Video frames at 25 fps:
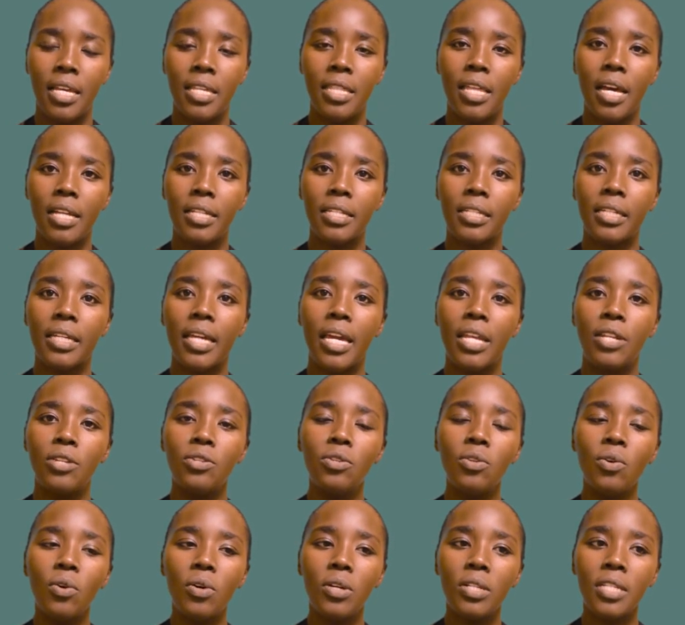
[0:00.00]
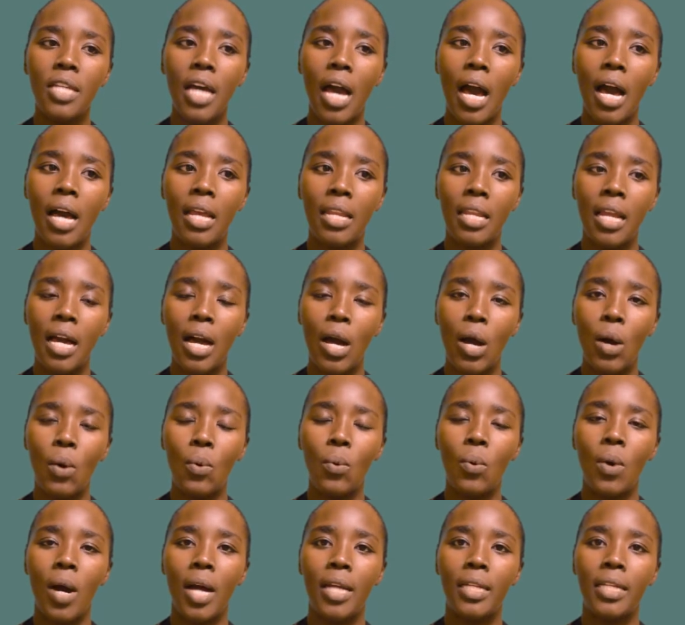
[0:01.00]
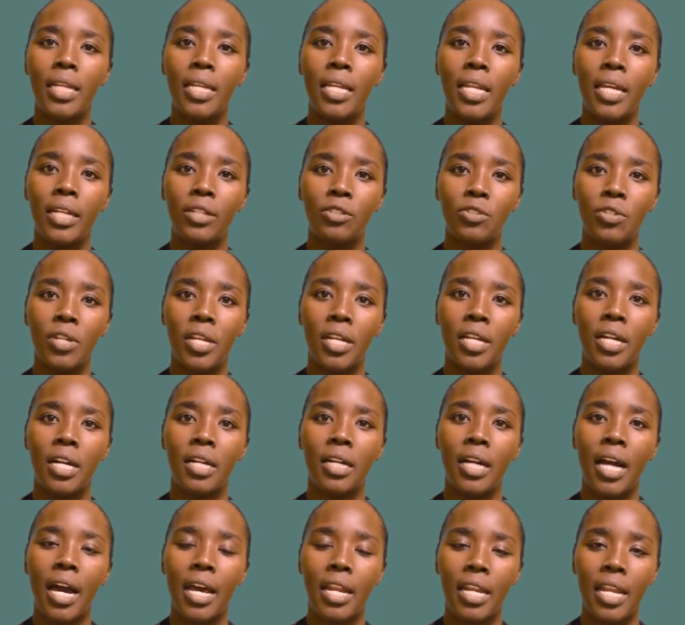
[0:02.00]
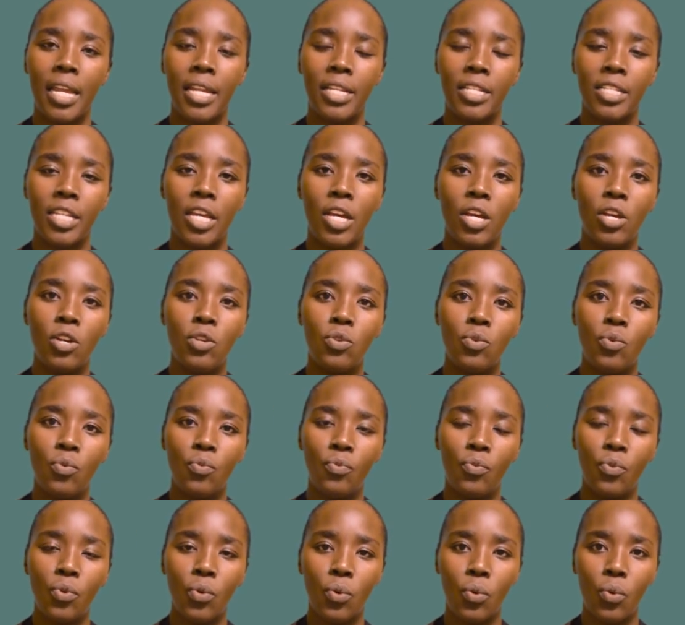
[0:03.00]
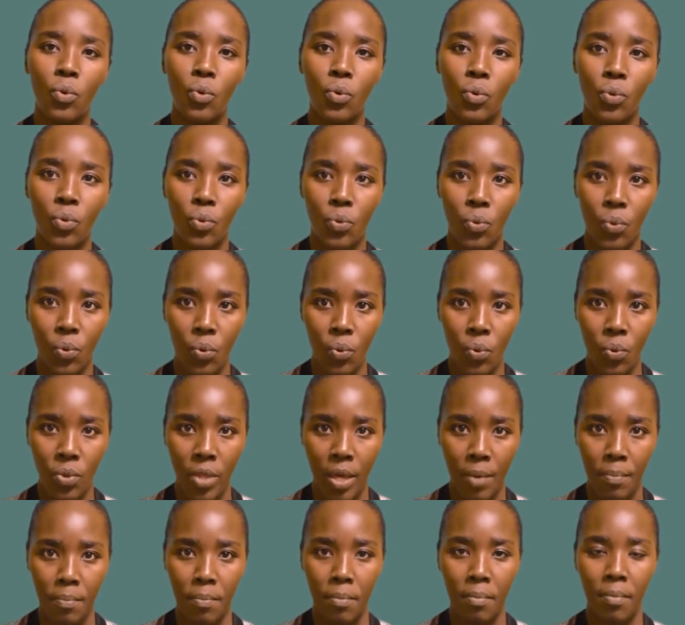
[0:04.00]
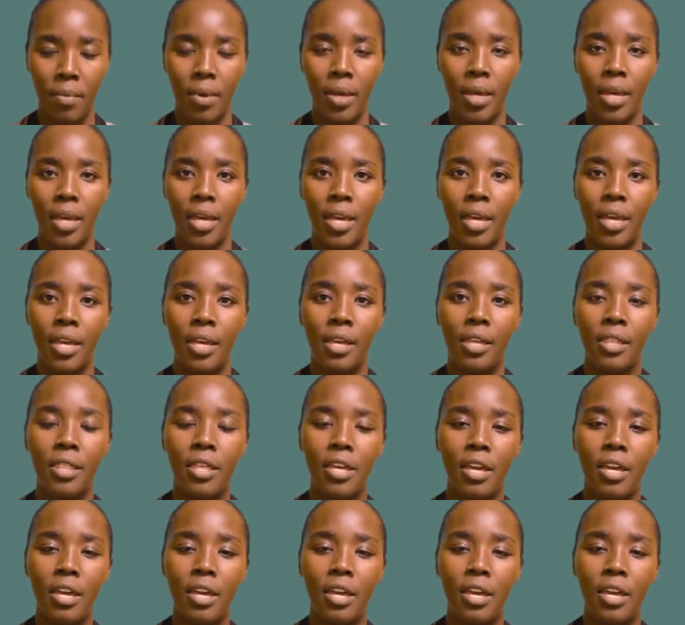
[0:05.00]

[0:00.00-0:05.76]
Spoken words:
that cannot allow an electric current to flow through them.